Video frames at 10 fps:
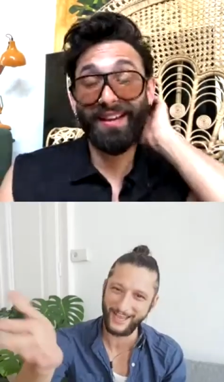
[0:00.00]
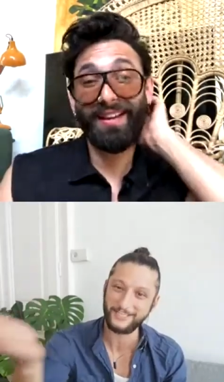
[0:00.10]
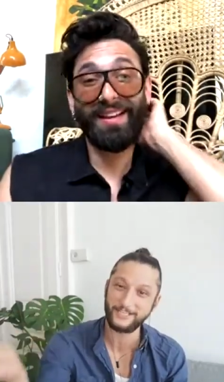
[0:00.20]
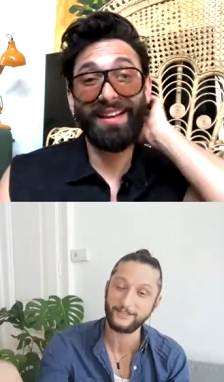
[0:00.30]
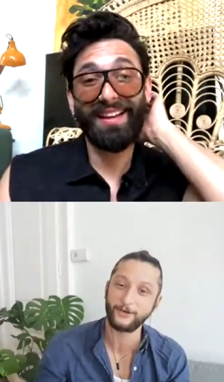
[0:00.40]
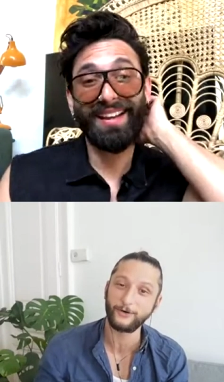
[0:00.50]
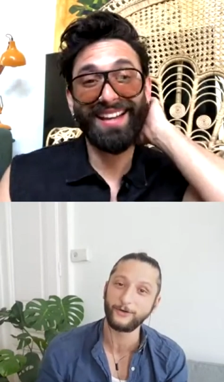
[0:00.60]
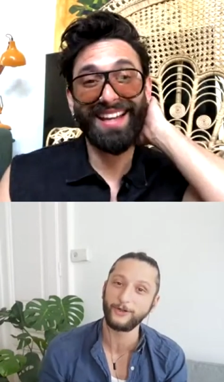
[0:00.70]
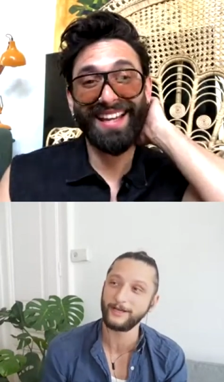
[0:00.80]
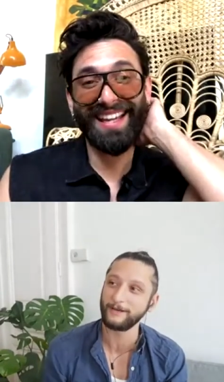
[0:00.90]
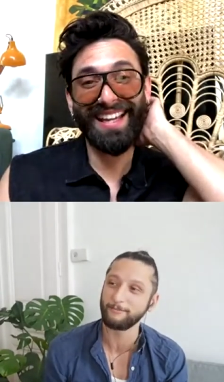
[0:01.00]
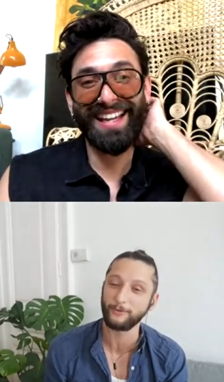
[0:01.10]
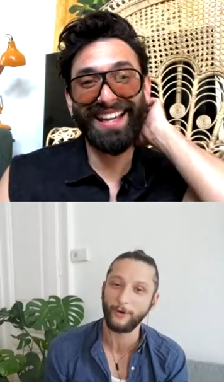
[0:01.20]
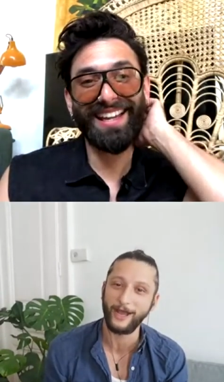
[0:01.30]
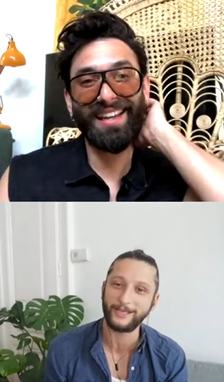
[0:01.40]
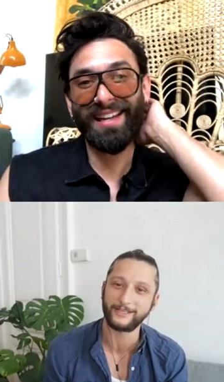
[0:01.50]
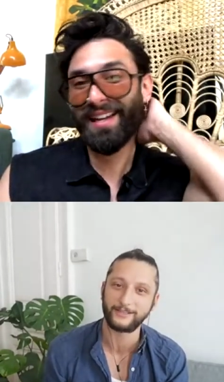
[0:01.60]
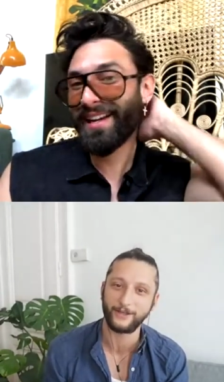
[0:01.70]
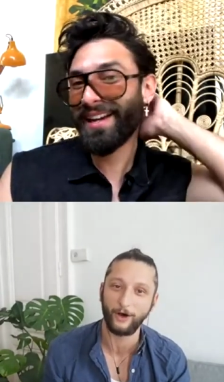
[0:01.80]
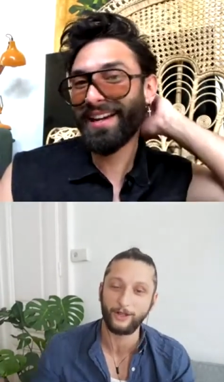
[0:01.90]
Speaker 1: actually, the whole uh, pride,
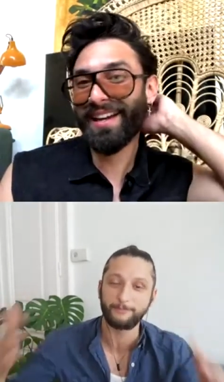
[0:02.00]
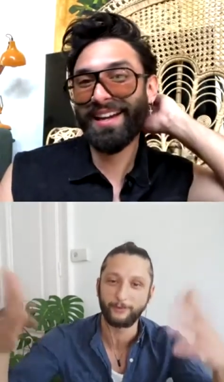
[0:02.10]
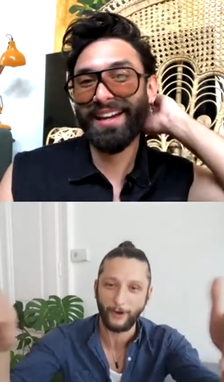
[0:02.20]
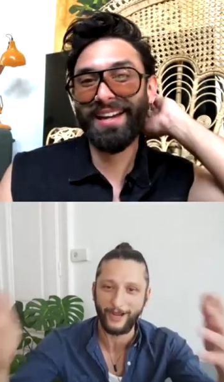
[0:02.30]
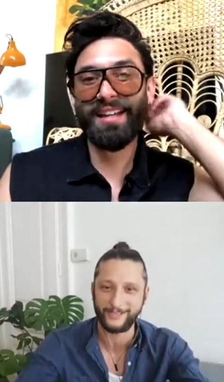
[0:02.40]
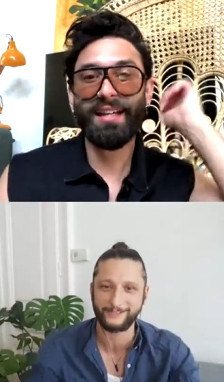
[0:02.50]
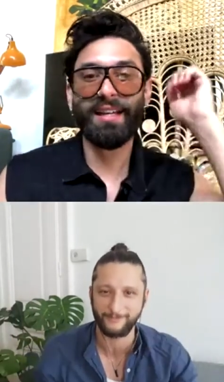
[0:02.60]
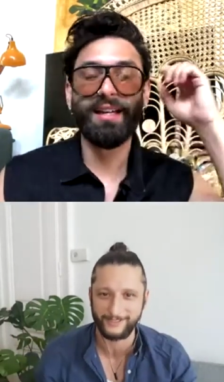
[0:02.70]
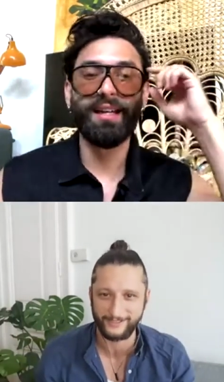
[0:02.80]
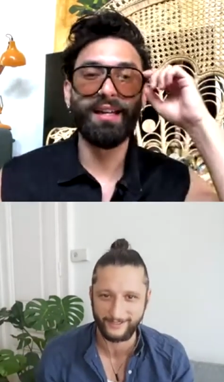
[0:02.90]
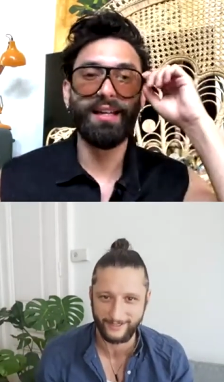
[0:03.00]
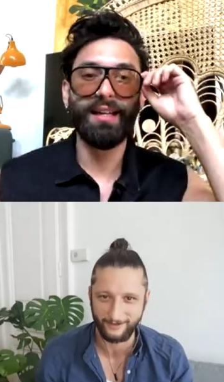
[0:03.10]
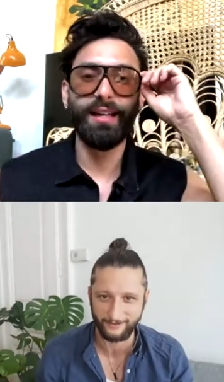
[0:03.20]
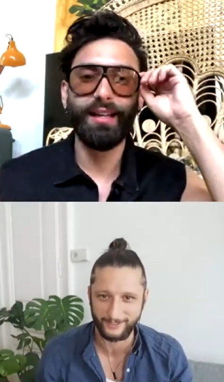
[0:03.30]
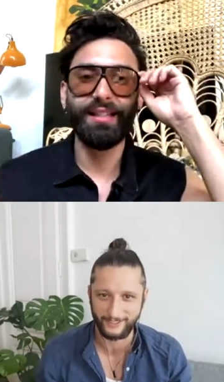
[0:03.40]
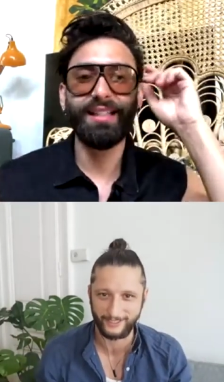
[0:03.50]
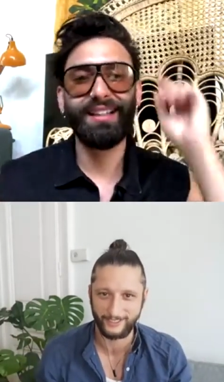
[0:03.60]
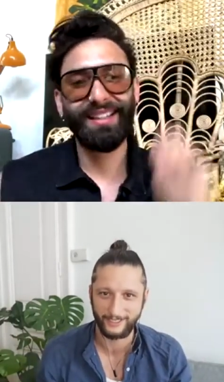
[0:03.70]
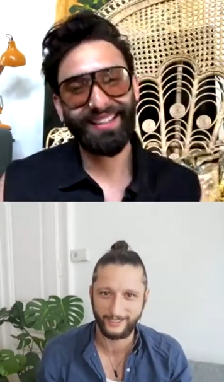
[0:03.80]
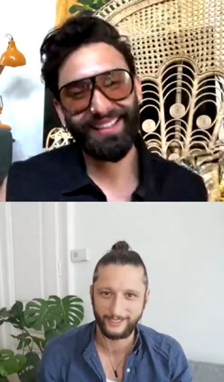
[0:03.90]
all the prides basically that we
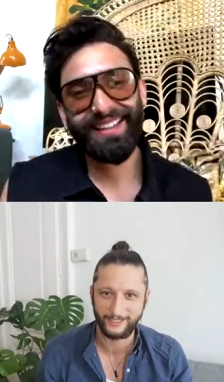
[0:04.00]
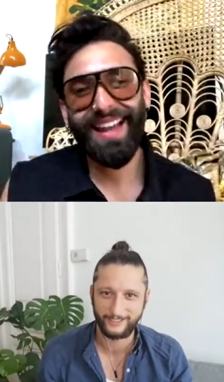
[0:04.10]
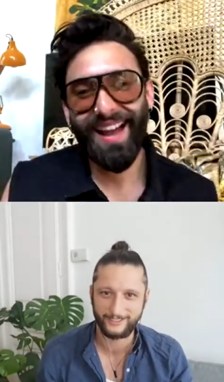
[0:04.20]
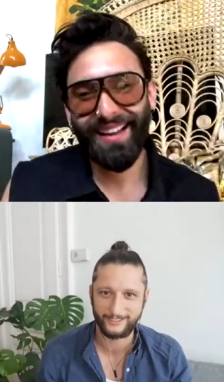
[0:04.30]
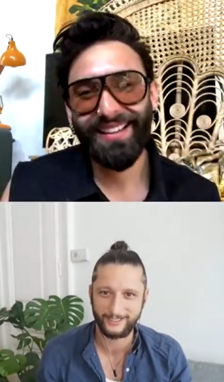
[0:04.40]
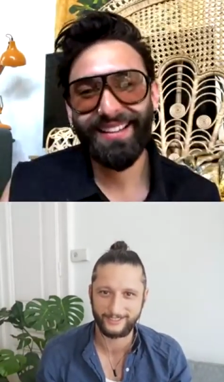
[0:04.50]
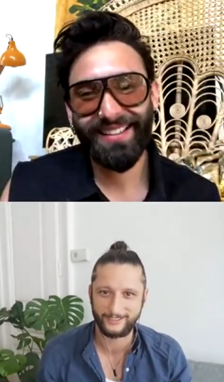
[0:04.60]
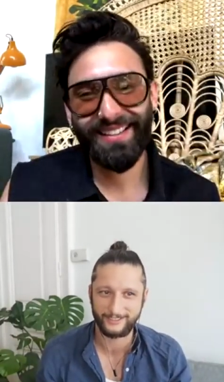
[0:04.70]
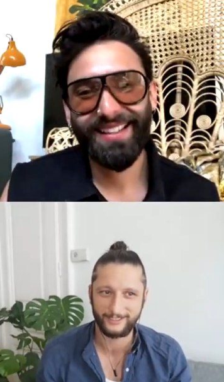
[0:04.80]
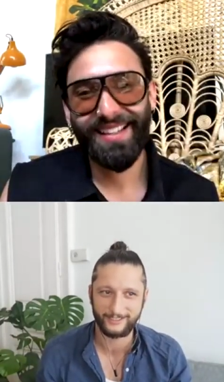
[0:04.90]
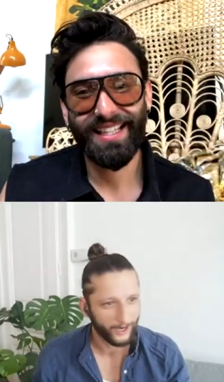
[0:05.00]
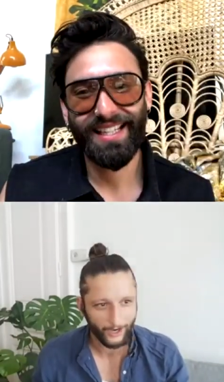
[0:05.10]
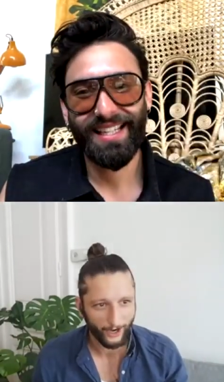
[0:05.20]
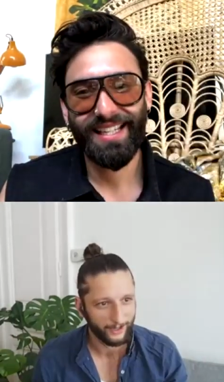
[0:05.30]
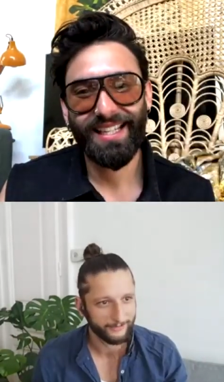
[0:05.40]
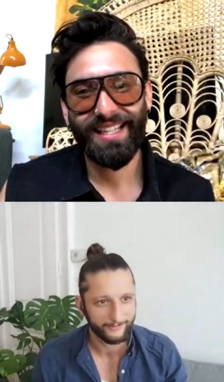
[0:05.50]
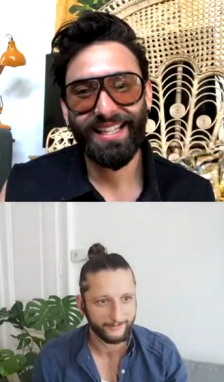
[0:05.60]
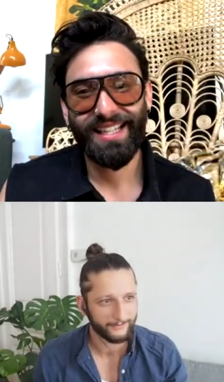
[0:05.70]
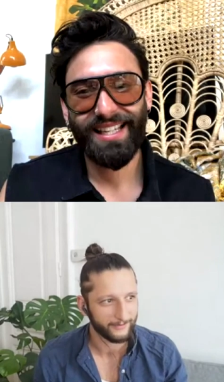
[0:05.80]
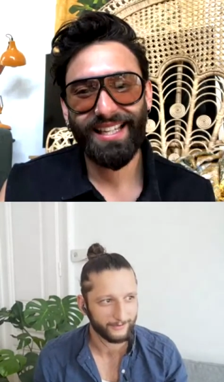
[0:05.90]
yeah.
Speaker 2: did,
Speaker 1: all of
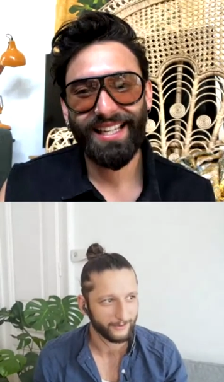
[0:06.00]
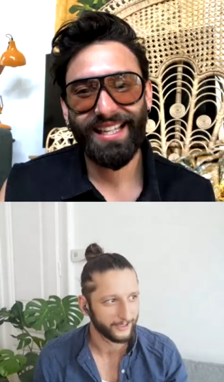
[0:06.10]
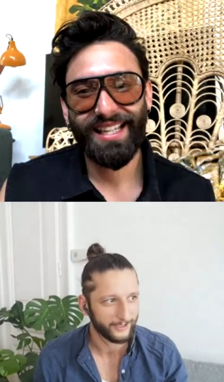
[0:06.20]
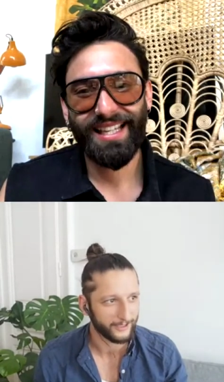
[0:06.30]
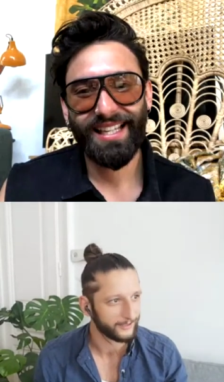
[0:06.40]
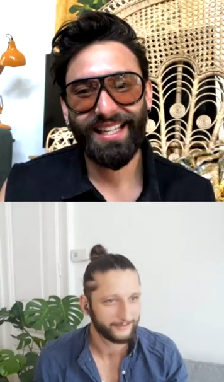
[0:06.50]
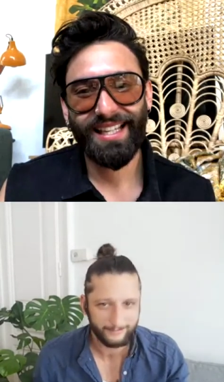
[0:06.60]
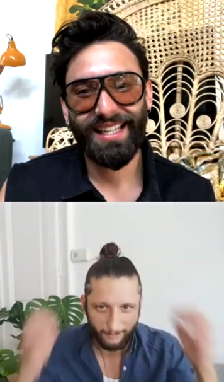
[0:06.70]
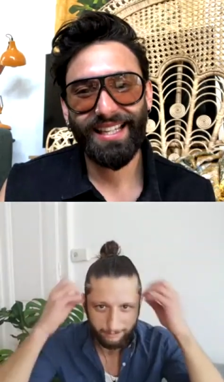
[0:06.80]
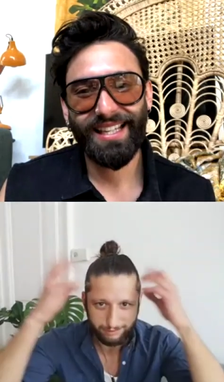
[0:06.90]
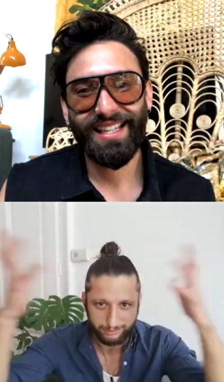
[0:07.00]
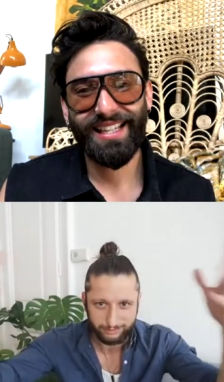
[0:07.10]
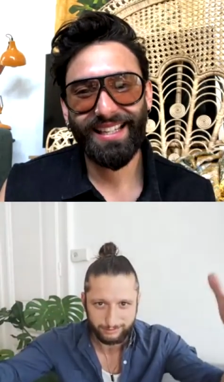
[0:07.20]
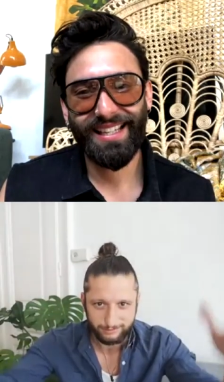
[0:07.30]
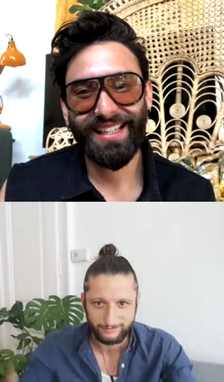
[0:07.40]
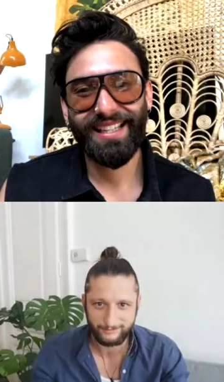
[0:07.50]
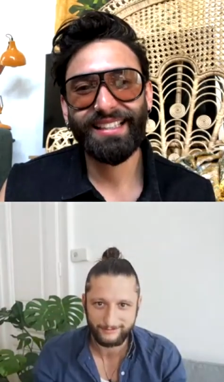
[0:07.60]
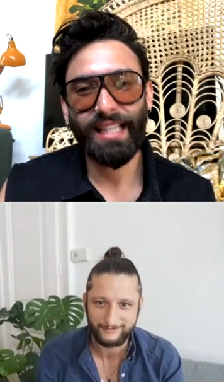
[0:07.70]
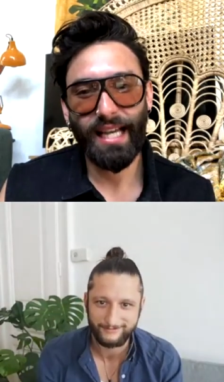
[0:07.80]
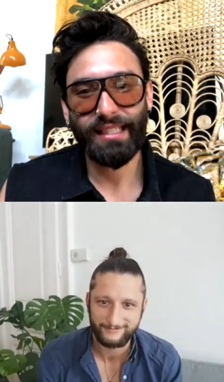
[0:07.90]
them were.
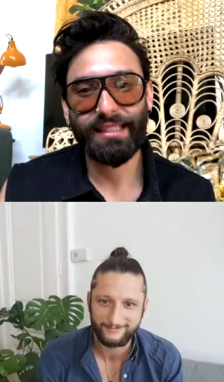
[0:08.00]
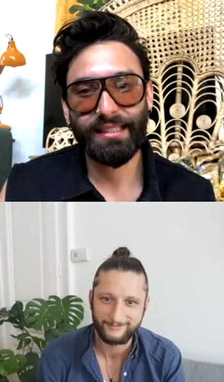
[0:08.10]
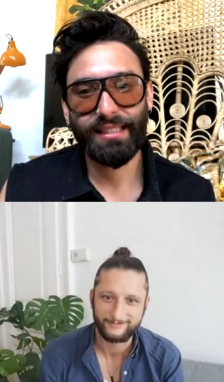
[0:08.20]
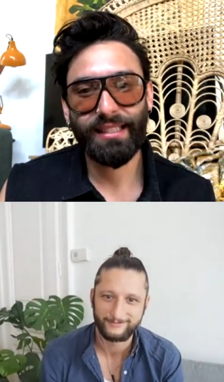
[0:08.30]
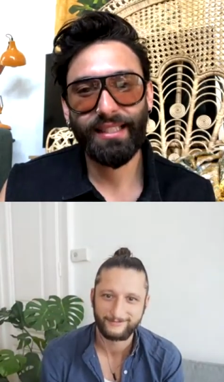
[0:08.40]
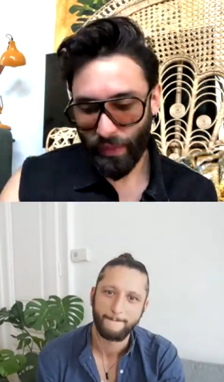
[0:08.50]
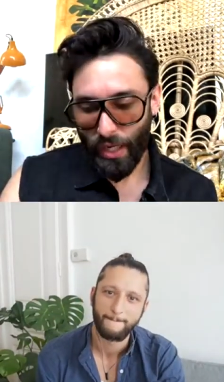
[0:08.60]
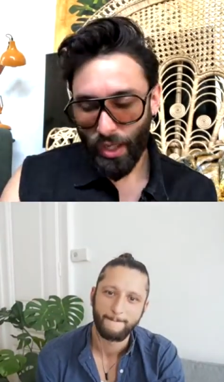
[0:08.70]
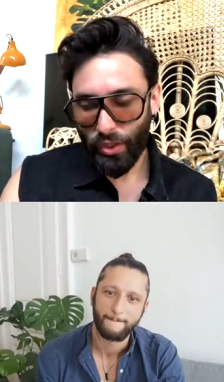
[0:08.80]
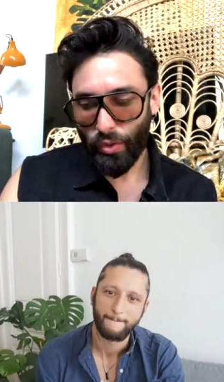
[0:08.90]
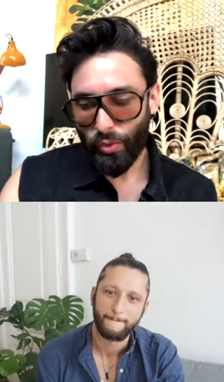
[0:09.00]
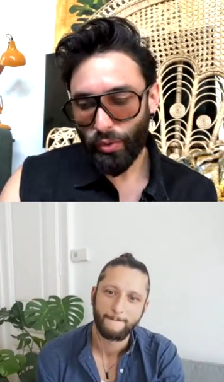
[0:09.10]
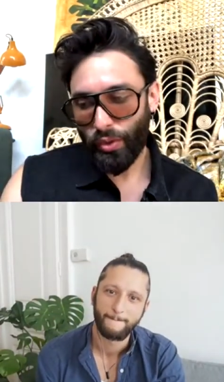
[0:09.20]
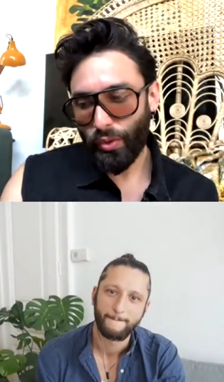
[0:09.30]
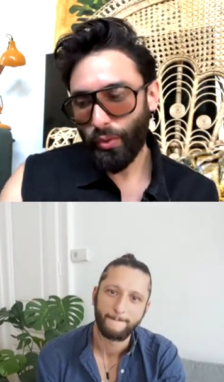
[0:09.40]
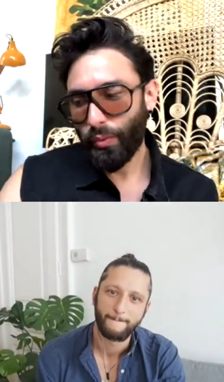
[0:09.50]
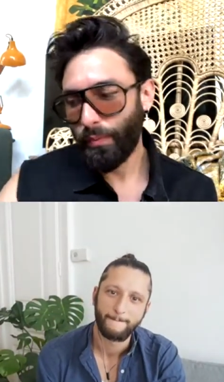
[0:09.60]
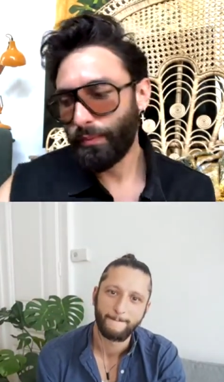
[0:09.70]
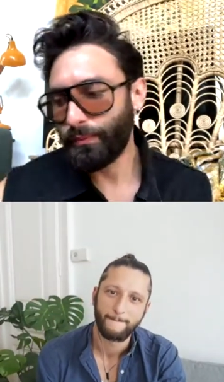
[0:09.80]
Speaker 2: Yes. You, you